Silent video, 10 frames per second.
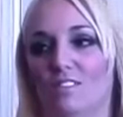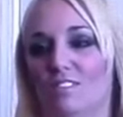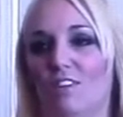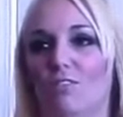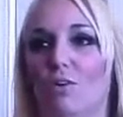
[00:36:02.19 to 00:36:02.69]

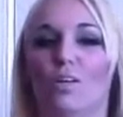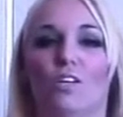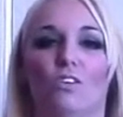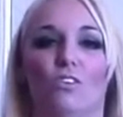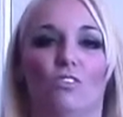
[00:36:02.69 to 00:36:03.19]
love what we
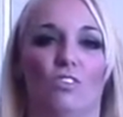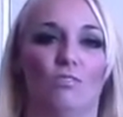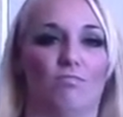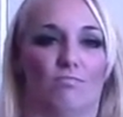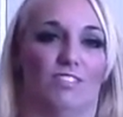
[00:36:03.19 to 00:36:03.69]
do. It
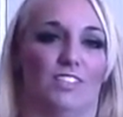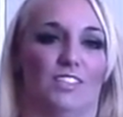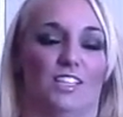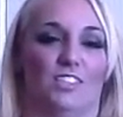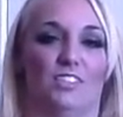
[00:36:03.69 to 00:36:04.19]
really
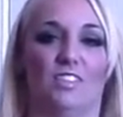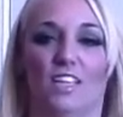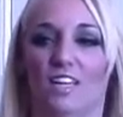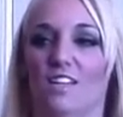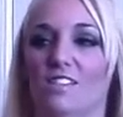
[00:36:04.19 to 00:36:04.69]
touches the
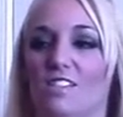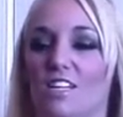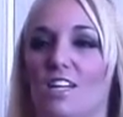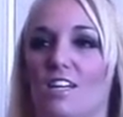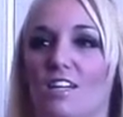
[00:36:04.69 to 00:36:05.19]
kids,
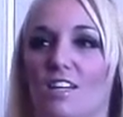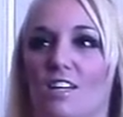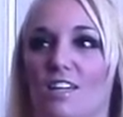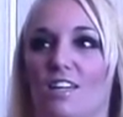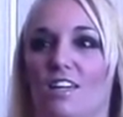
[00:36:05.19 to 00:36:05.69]
and
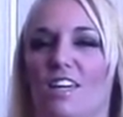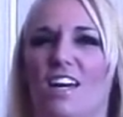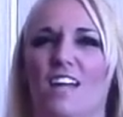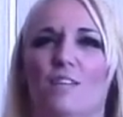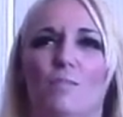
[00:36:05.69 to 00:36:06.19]
it
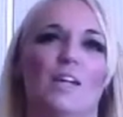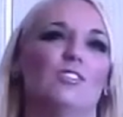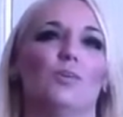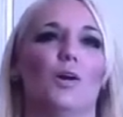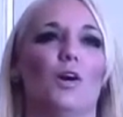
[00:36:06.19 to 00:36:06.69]
kind of makes
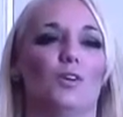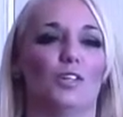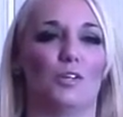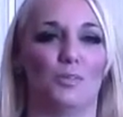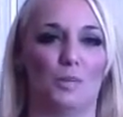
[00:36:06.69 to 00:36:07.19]
you whole. You
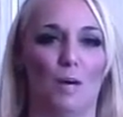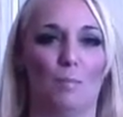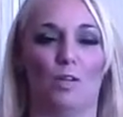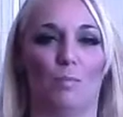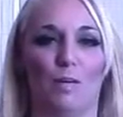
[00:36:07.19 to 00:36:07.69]
know, when you help
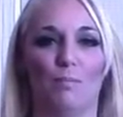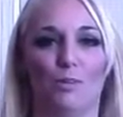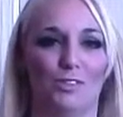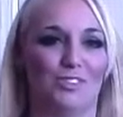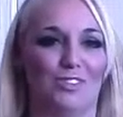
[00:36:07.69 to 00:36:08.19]
other people
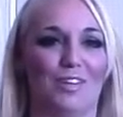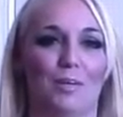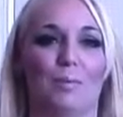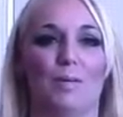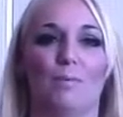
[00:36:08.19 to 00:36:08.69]
and you serve
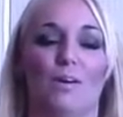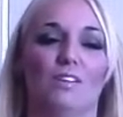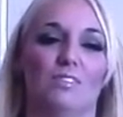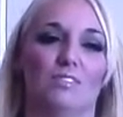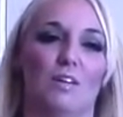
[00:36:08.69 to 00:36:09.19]
other people,
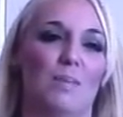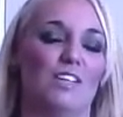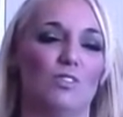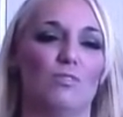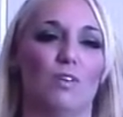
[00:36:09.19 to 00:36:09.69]
it
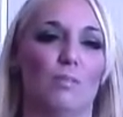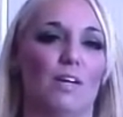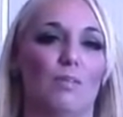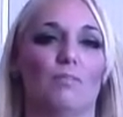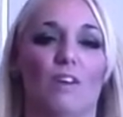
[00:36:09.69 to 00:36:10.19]
makes you feel
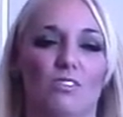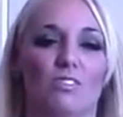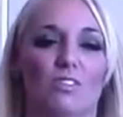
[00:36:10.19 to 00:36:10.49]
better also.